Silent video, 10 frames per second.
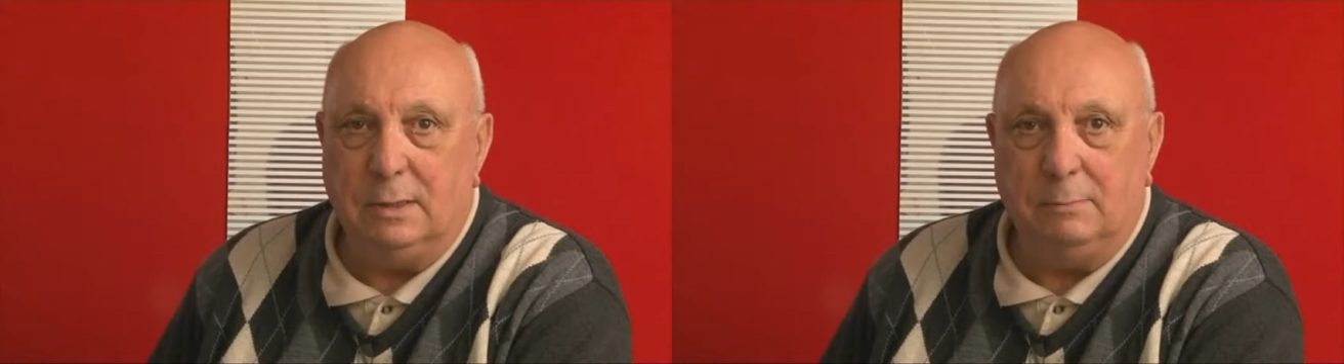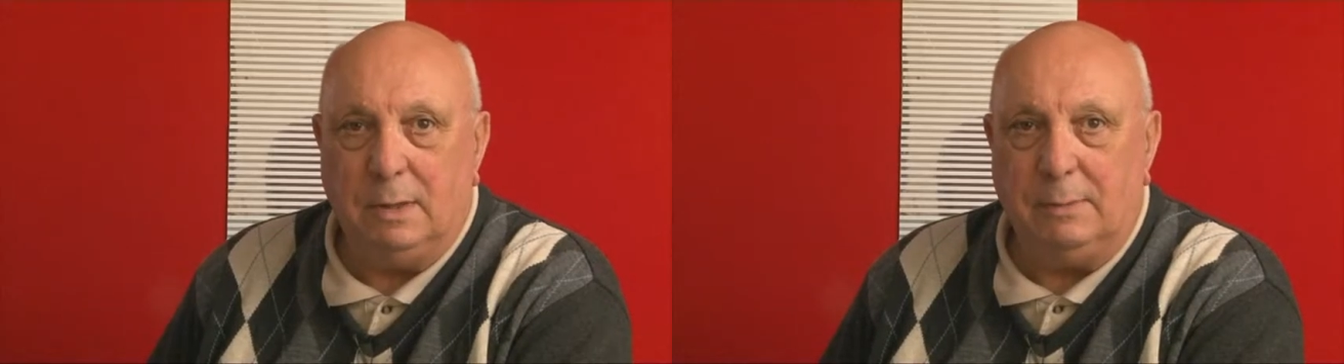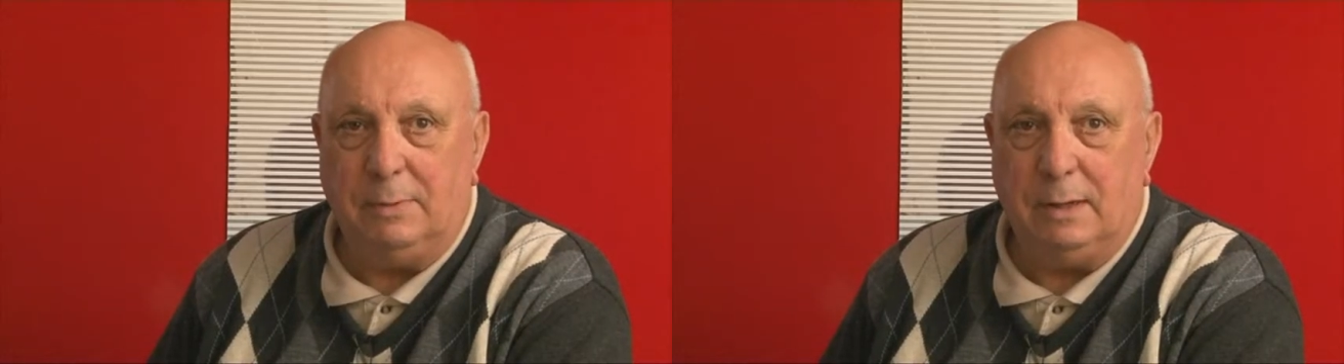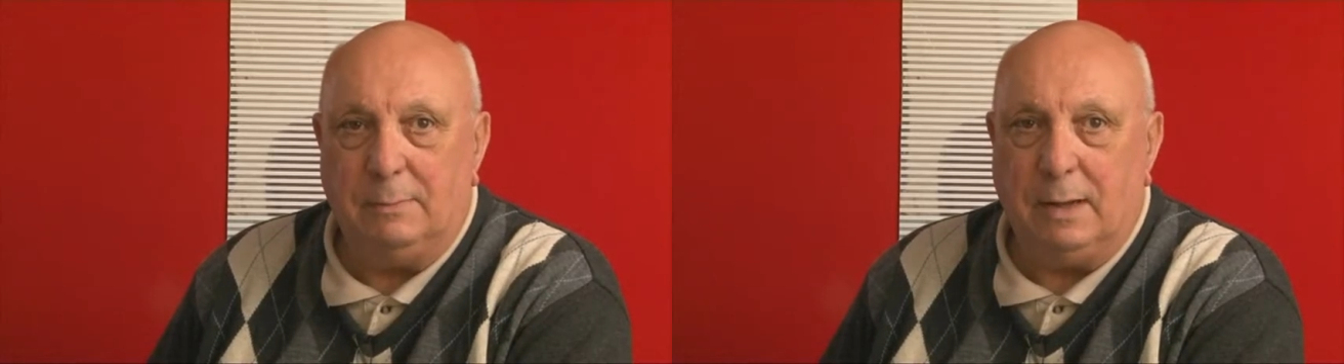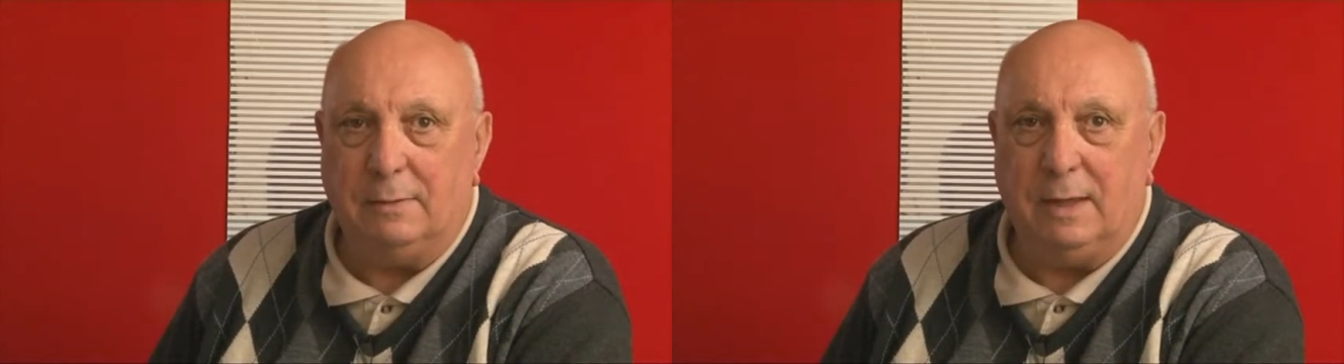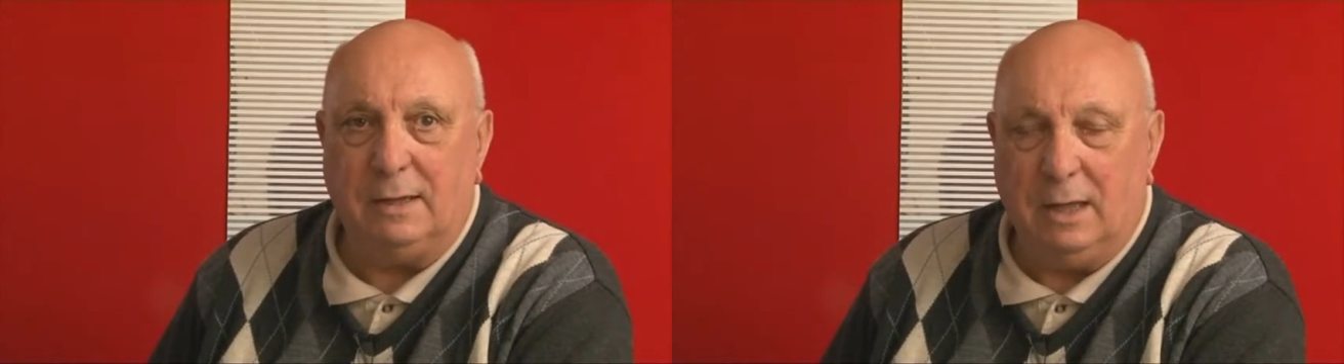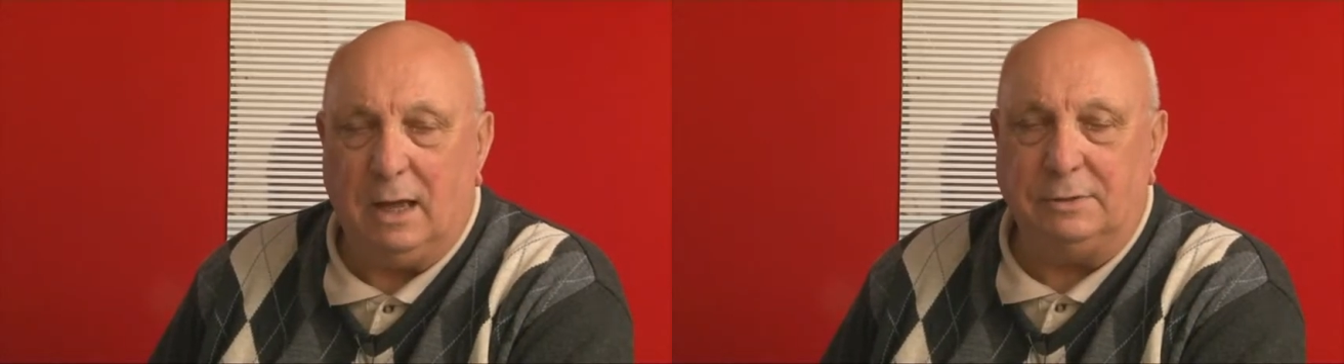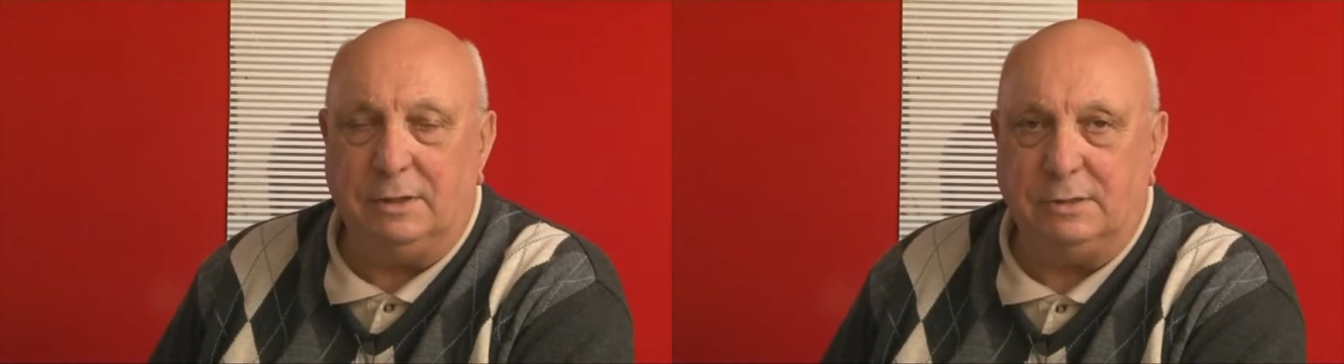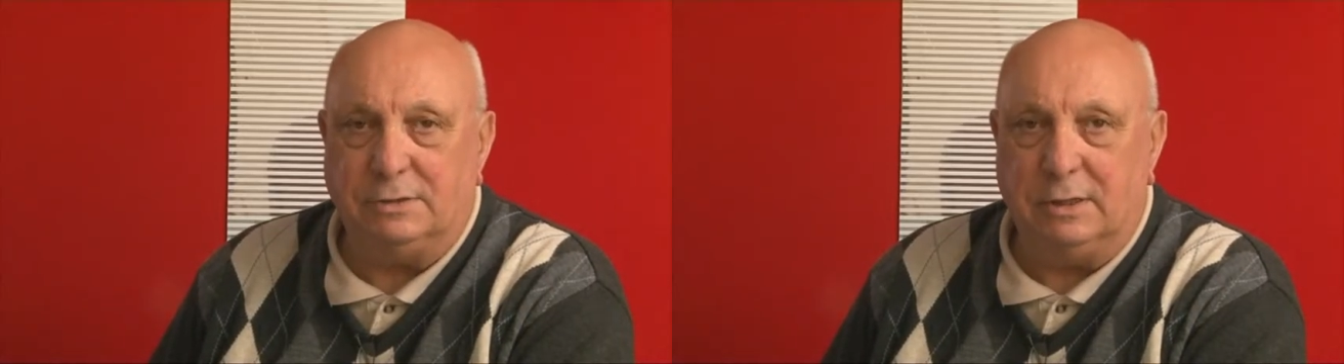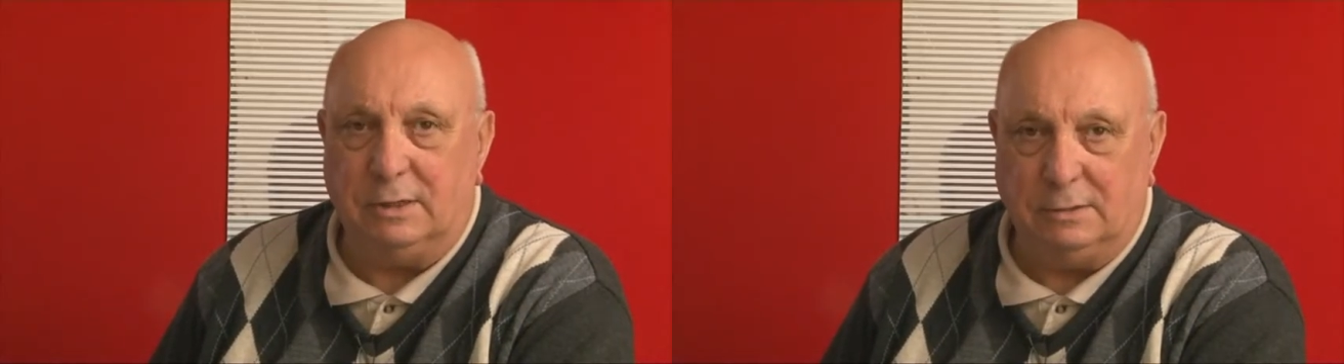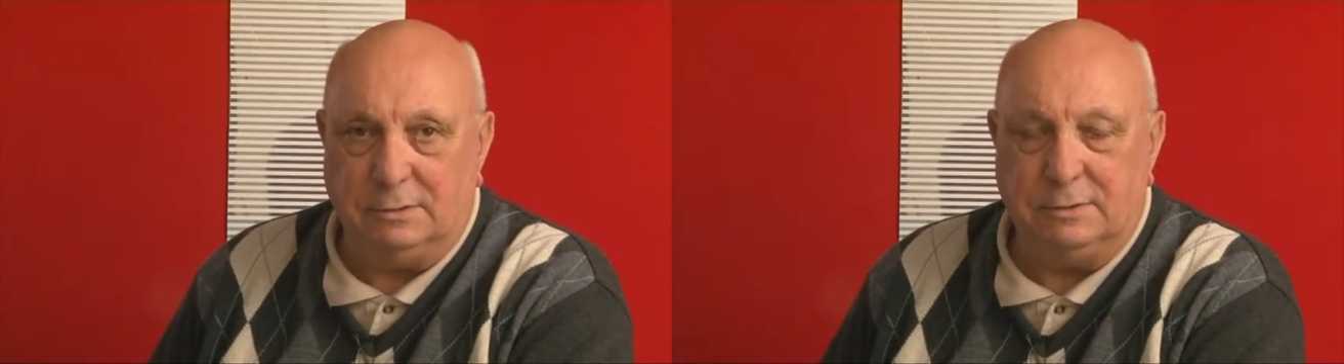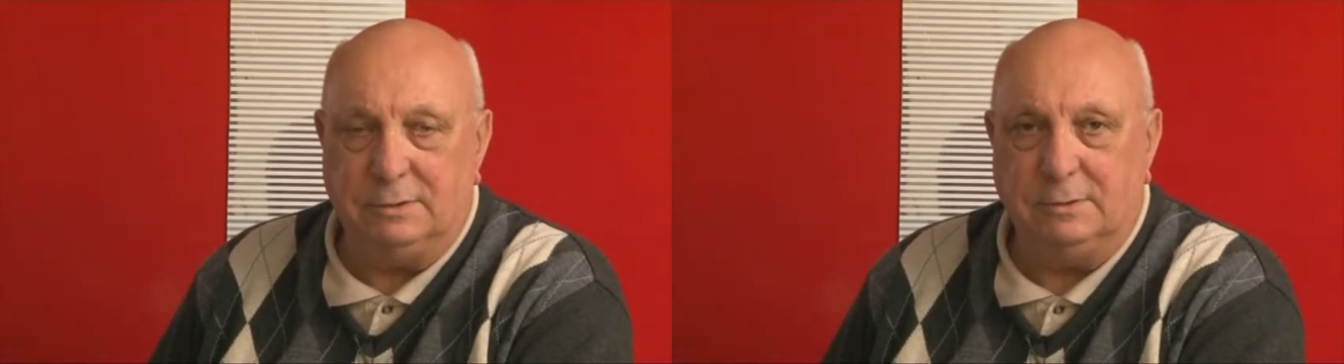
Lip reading: maybe about their gardening skills.